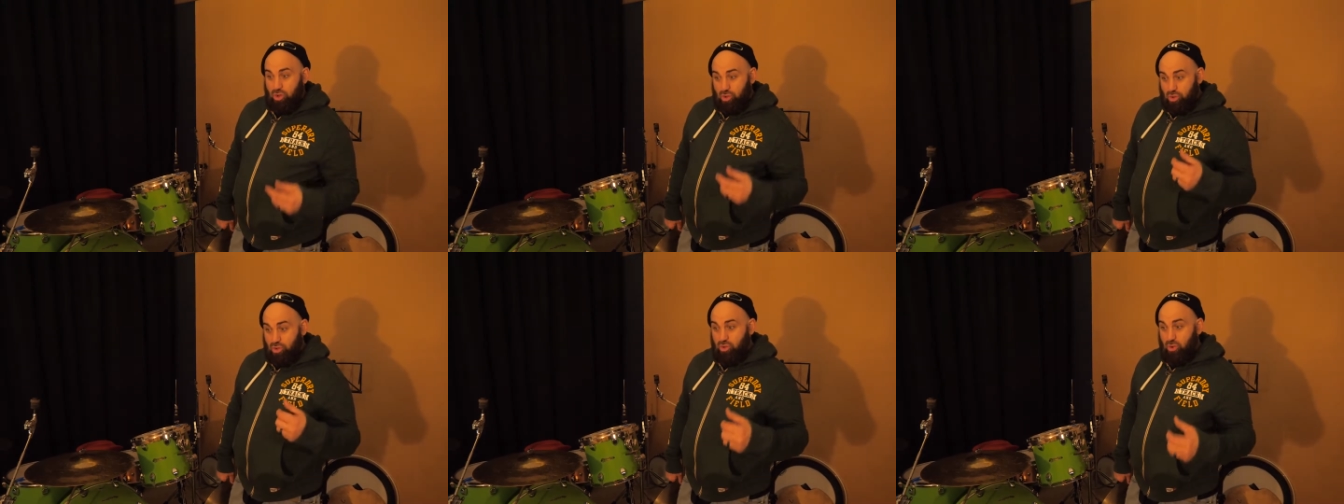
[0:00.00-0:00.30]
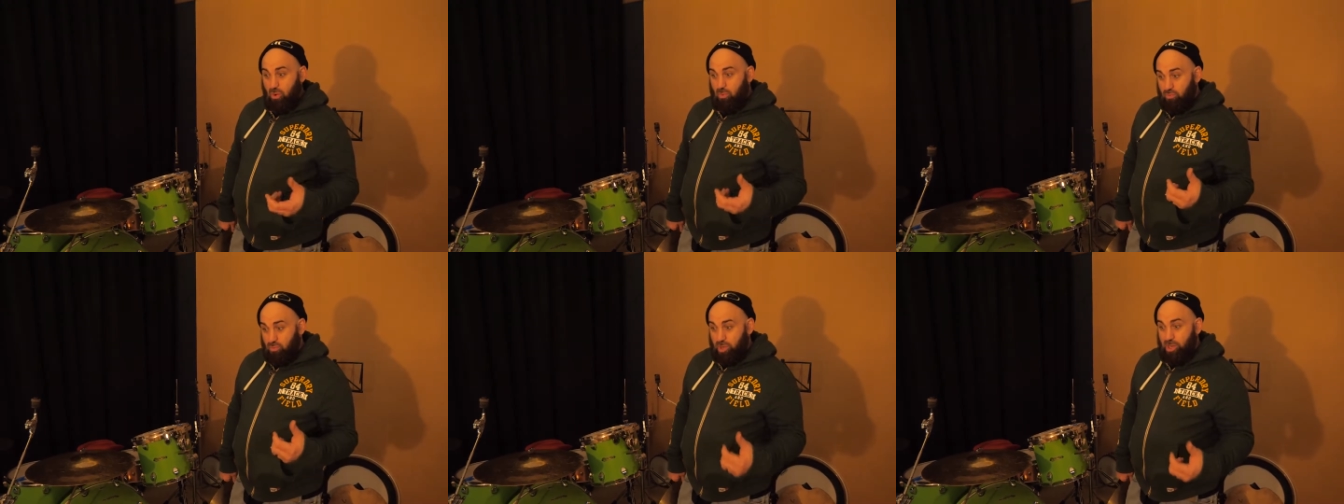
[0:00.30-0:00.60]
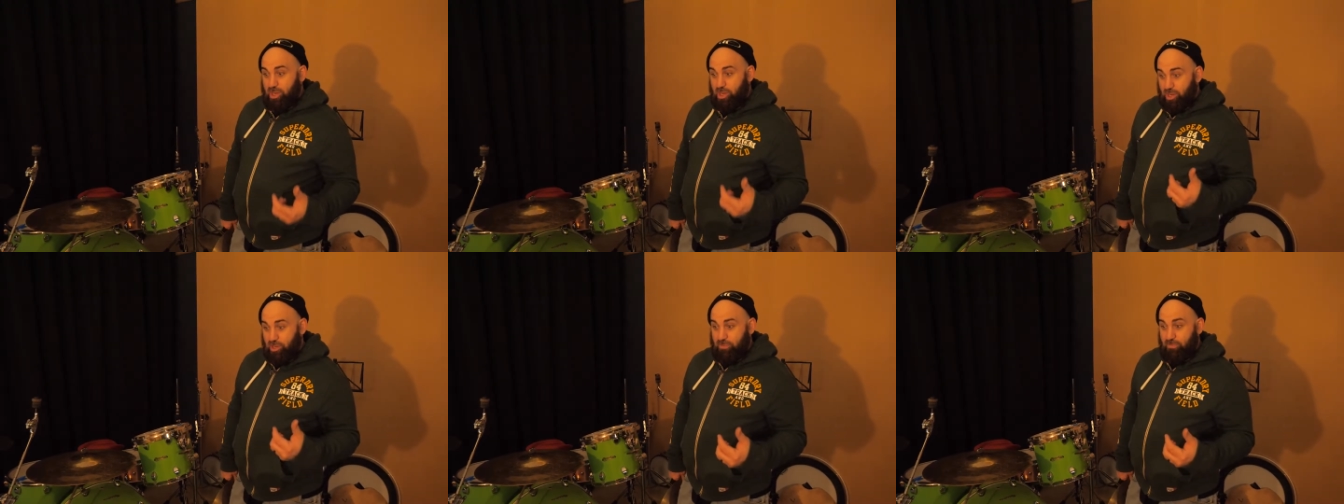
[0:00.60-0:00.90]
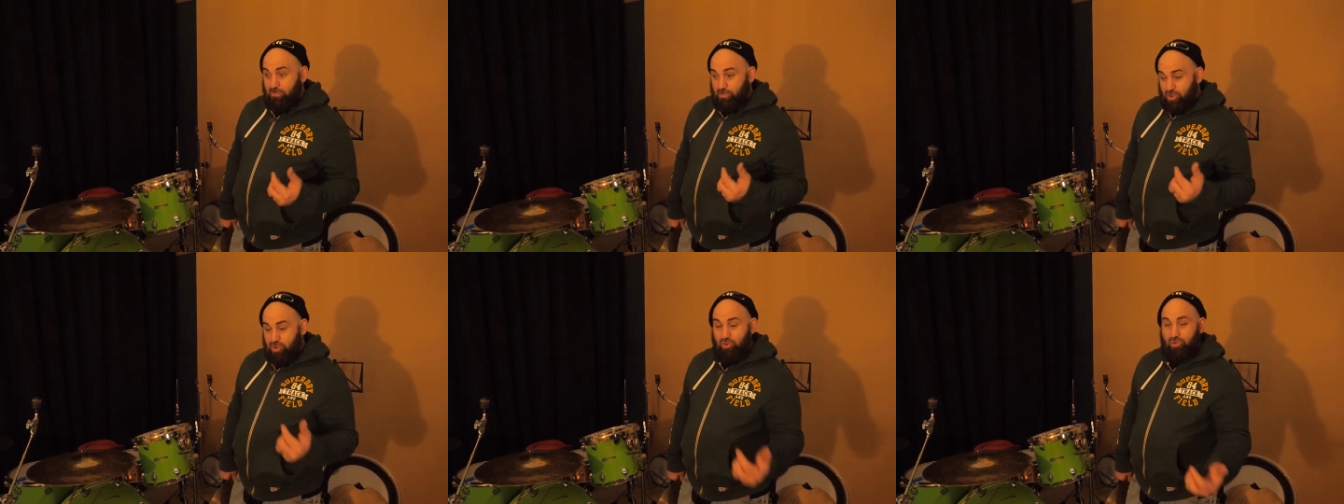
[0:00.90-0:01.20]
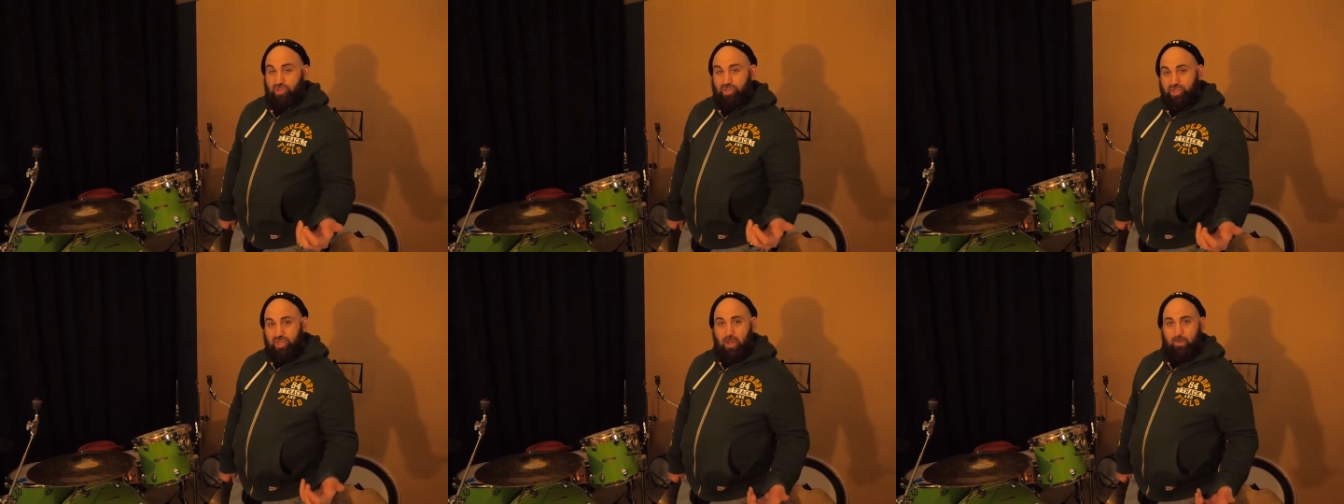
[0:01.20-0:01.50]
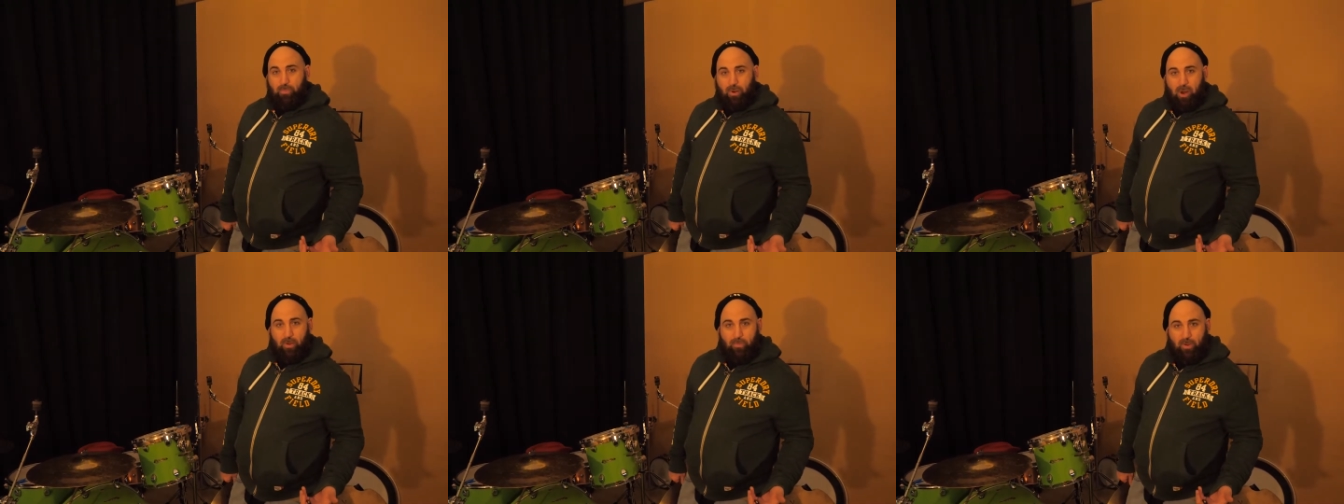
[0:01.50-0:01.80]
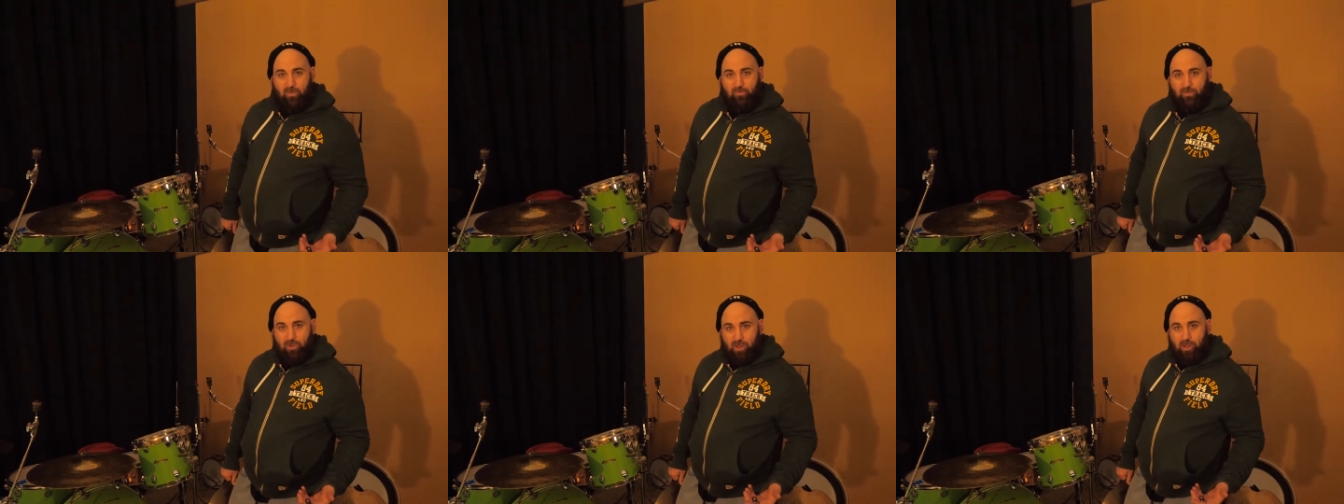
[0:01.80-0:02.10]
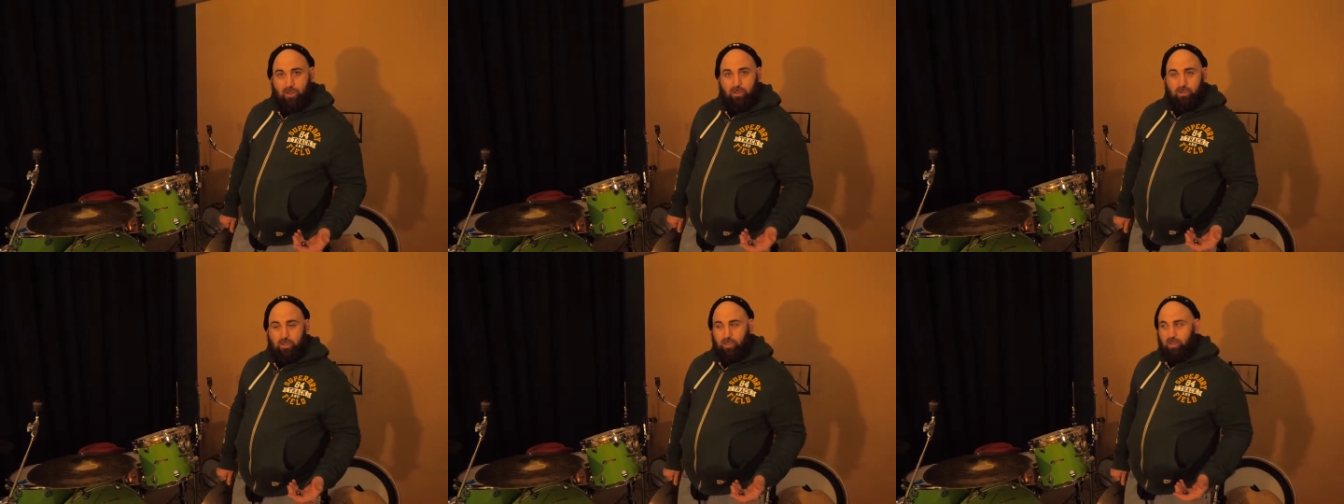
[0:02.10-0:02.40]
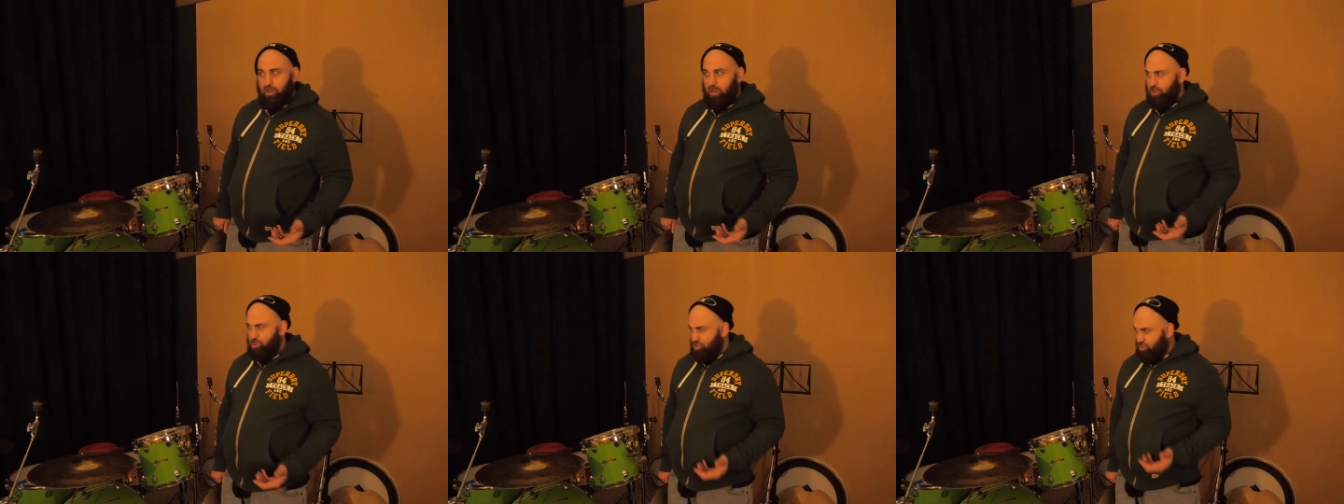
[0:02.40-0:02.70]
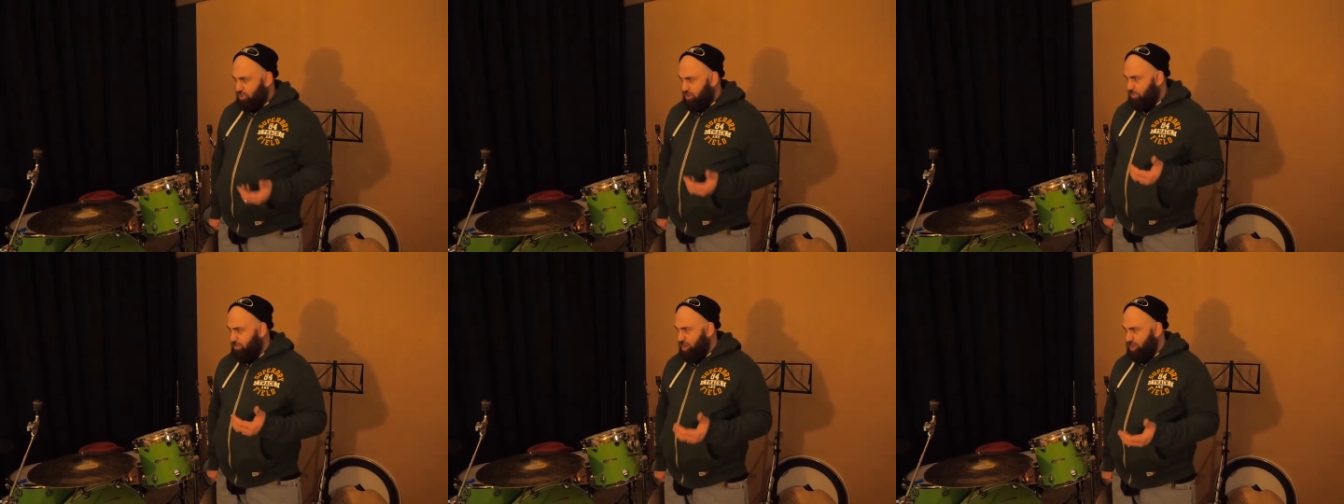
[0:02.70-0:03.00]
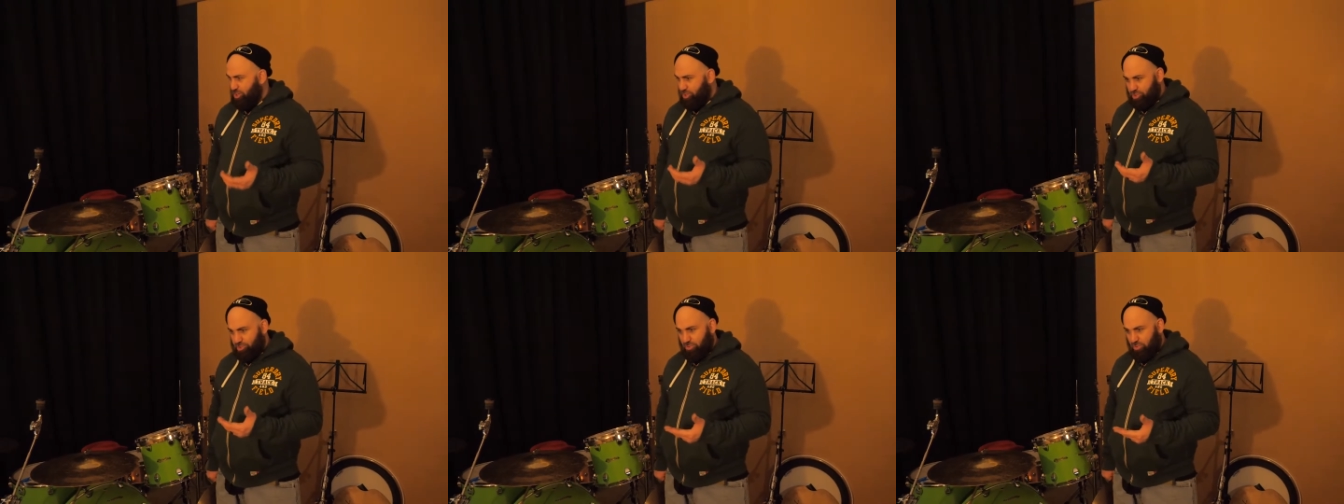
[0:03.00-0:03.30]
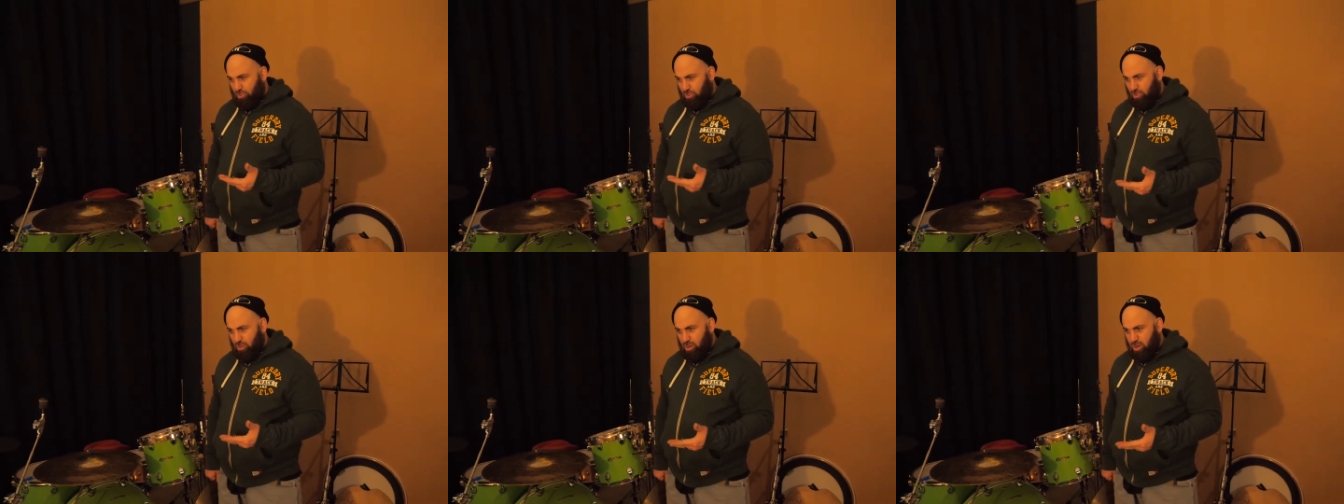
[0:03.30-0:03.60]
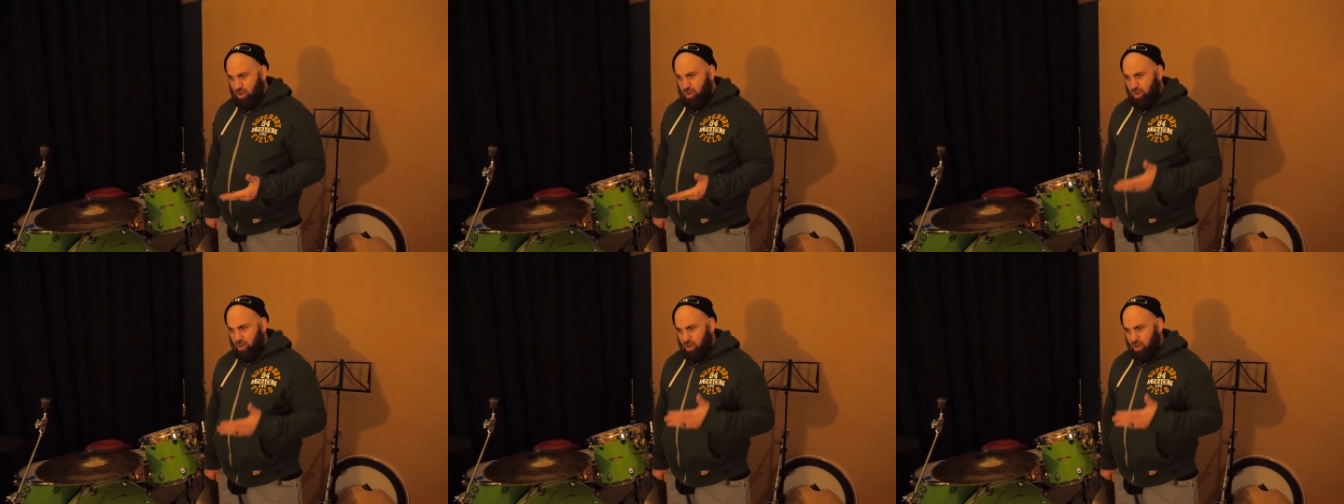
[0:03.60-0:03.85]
You've got to really, you've got to step up, haven't you? You know, you've got to make sure,